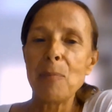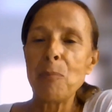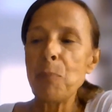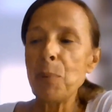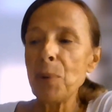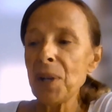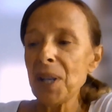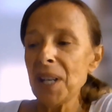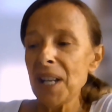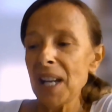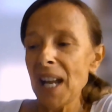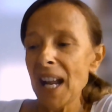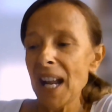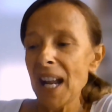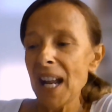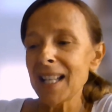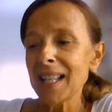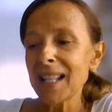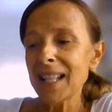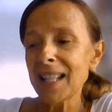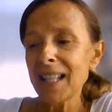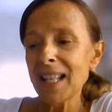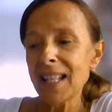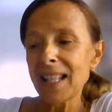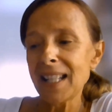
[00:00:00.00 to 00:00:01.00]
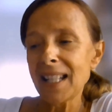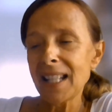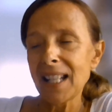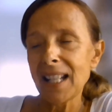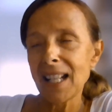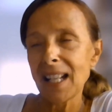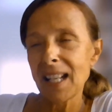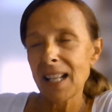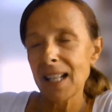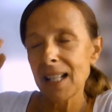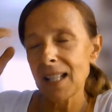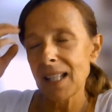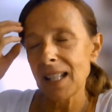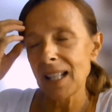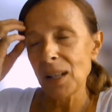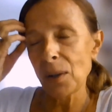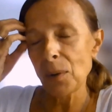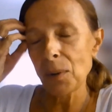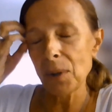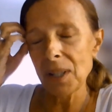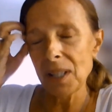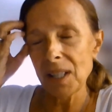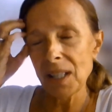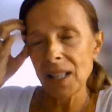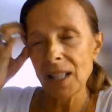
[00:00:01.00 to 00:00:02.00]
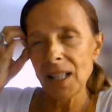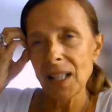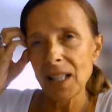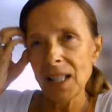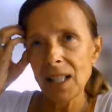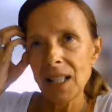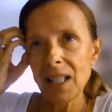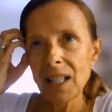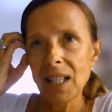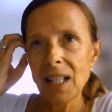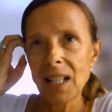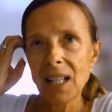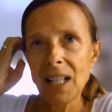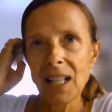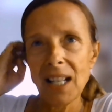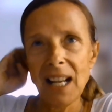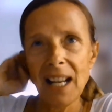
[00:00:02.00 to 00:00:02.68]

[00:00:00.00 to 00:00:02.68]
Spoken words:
pre-existing sequences